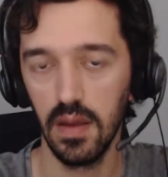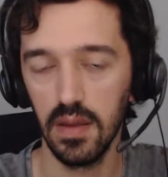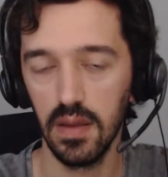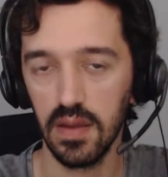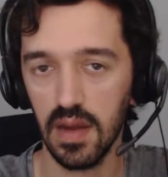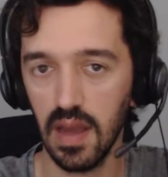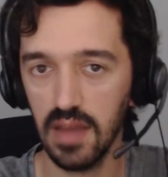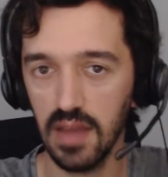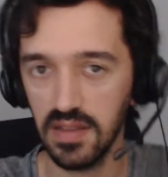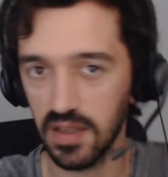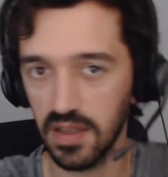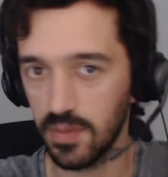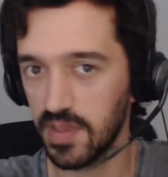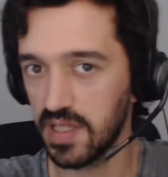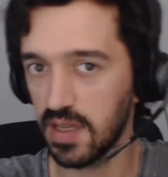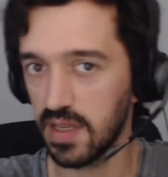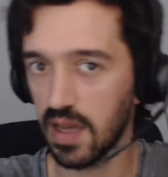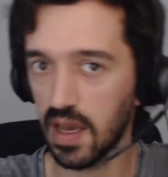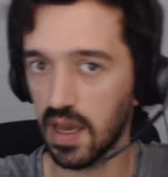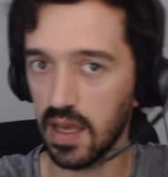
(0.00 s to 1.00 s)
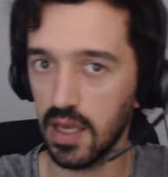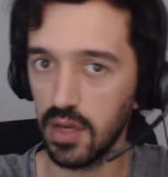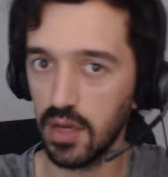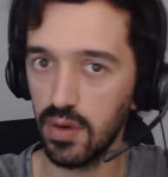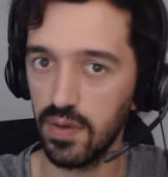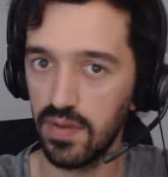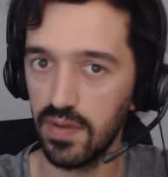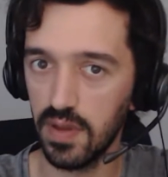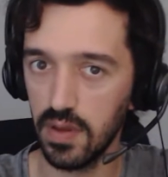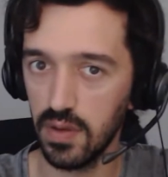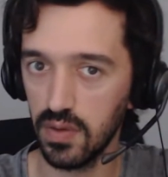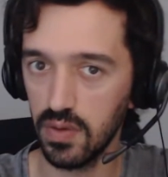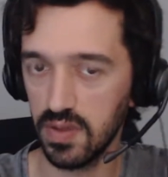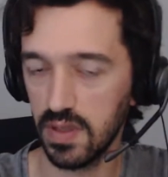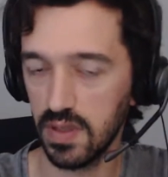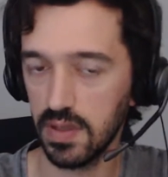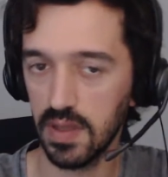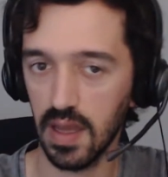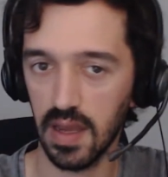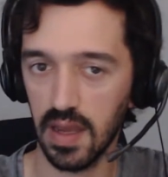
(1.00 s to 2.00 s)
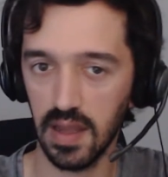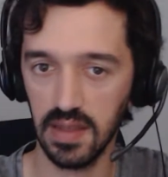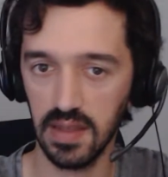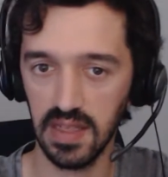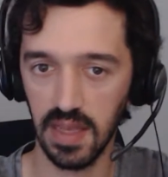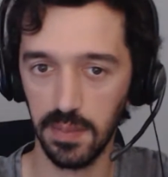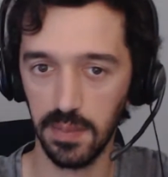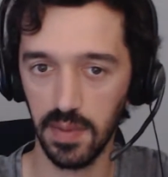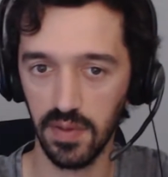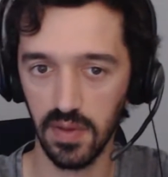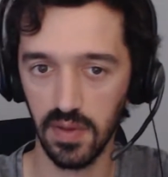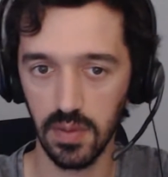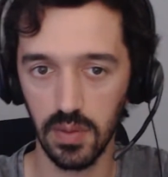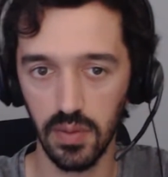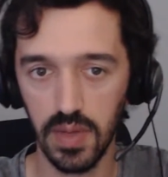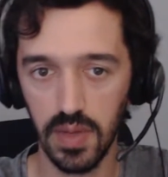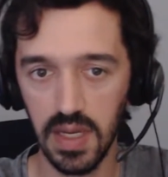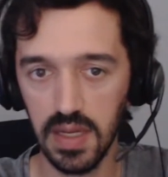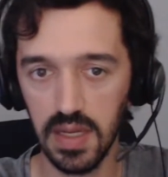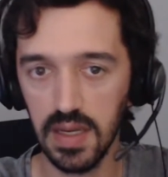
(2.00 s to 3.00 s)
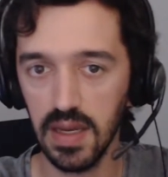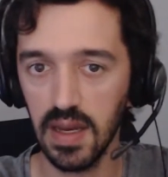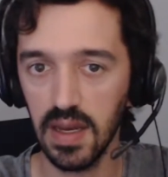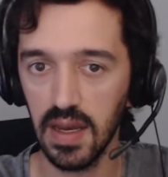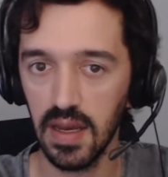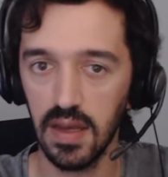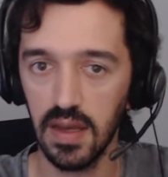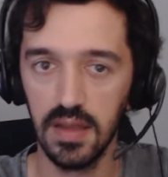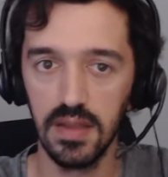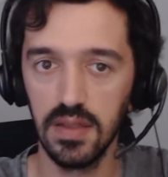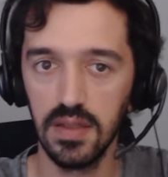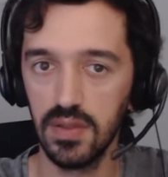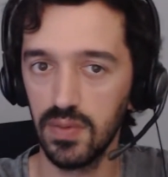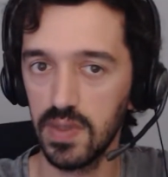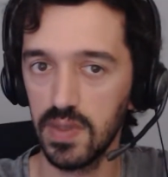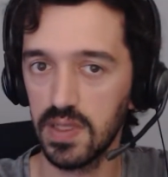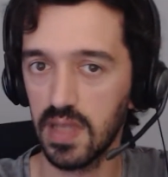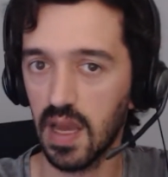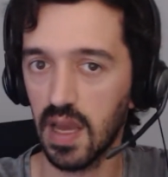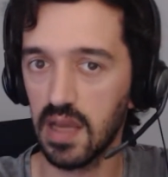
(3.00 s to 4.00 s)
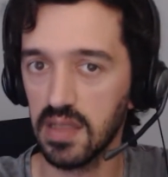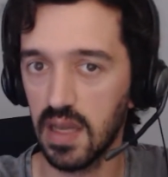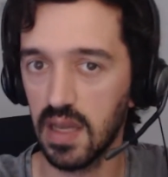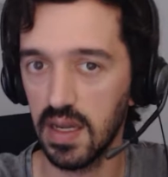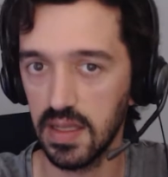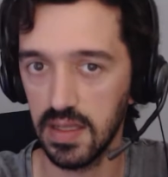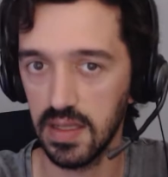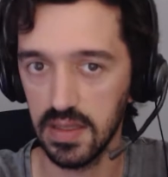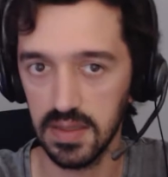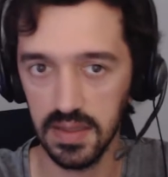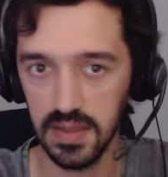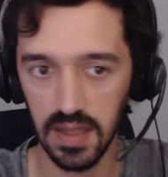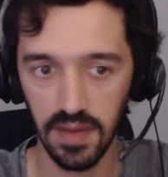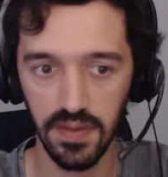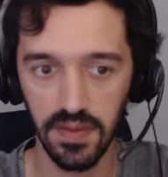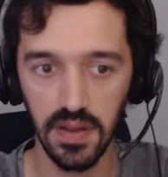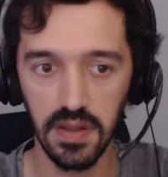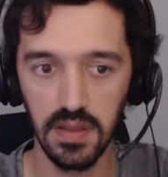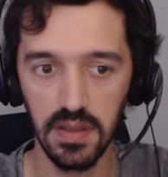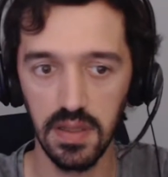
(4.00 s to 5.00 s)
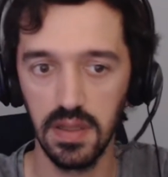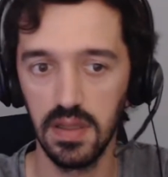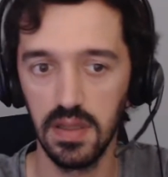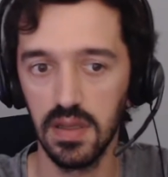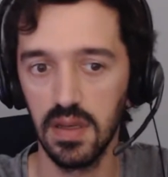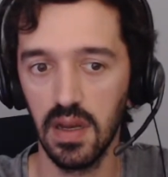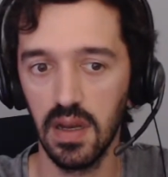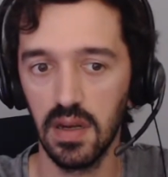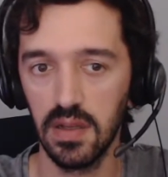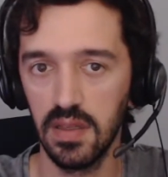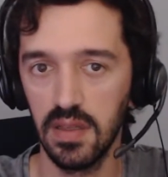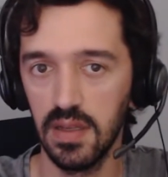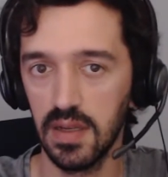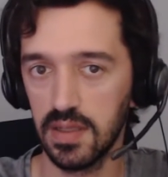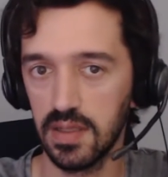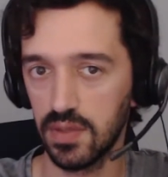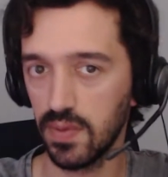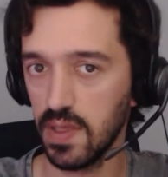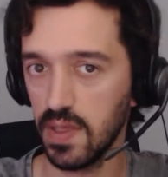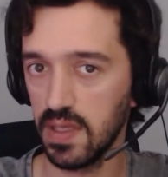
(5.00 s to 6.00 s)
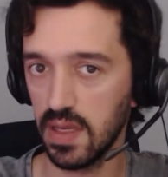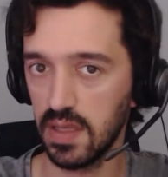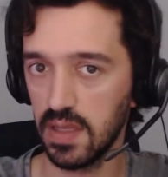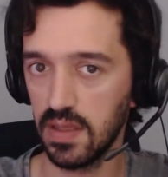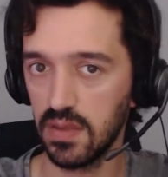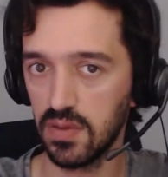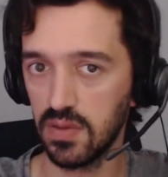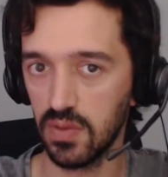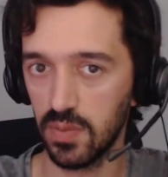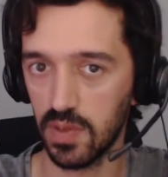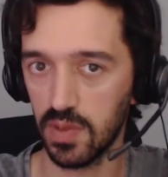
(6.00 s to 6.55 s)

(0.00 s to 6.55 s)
there guys, the PC guy here with the news in tech and gaming from the week. This week's highlight is definitely the RTX 2080 Super